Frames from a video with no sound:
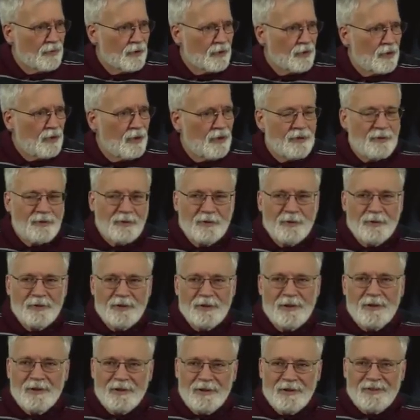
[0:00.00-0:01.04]
Okay, so
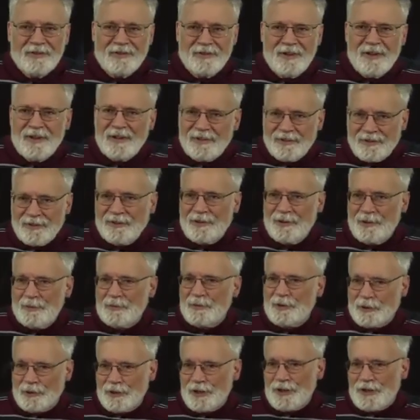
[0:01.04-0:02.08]
it's not
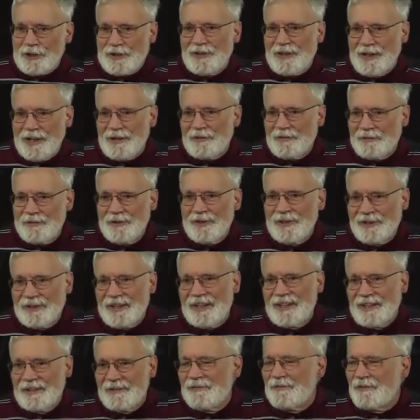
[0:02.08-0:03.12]
some Christian outfit
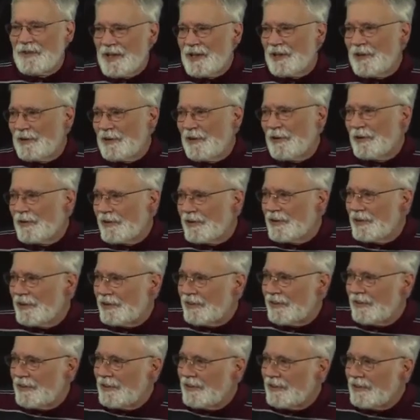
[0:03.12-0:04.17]
that invented all
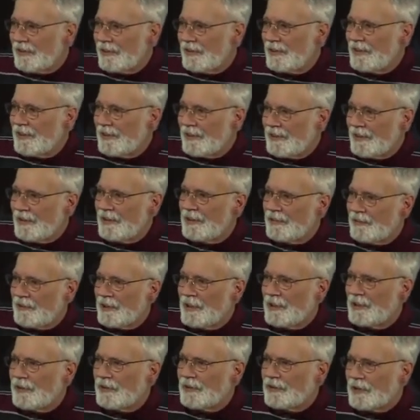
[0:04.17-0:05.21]
this. this these, these
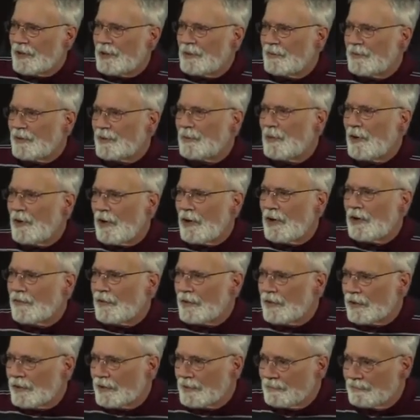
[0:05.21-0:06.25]
videos come from
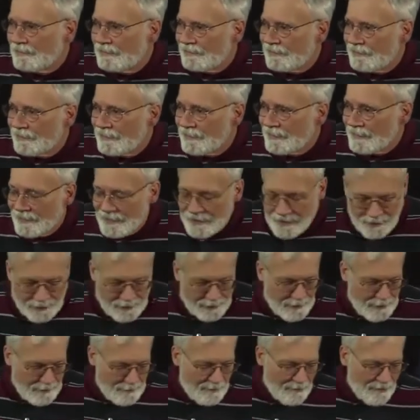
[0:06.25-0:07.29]
Harvard.
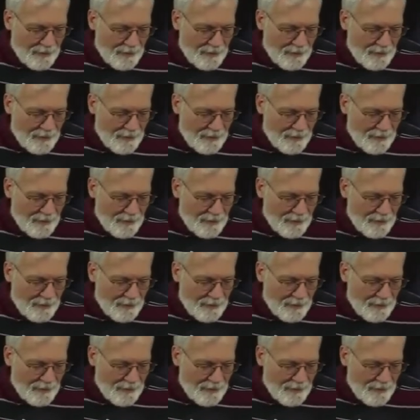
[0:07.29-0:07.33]
Okay.